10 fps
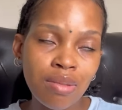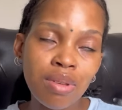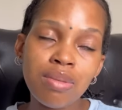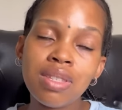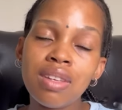
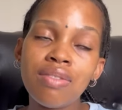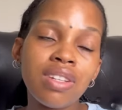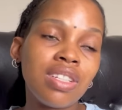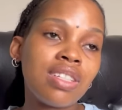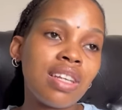baby stuff are
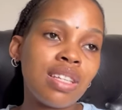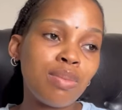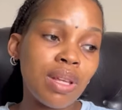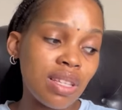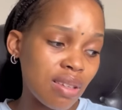just
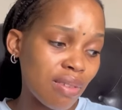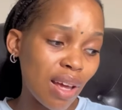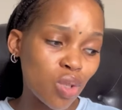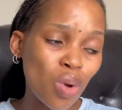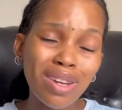expensive
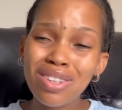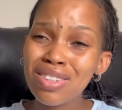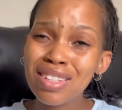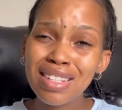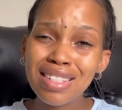like
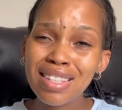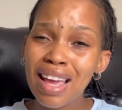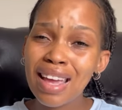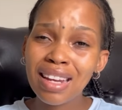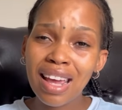toiletries
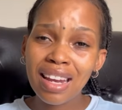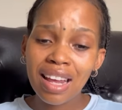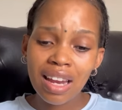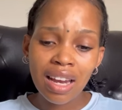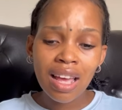and
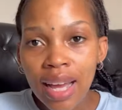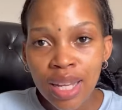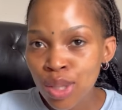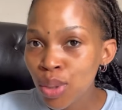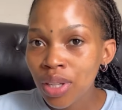and and i
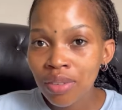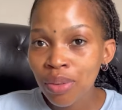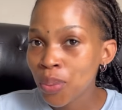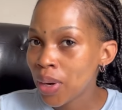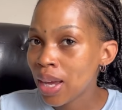don't
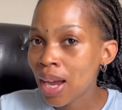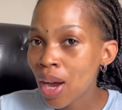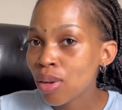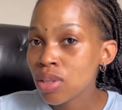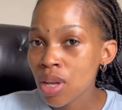even want to
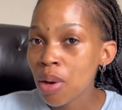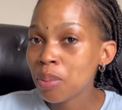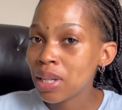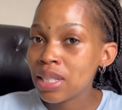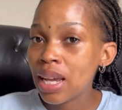count how
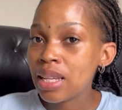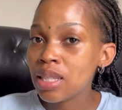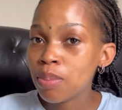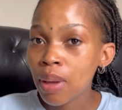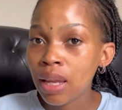much i
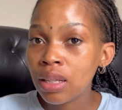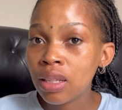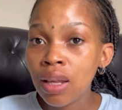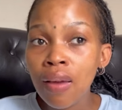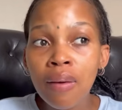spend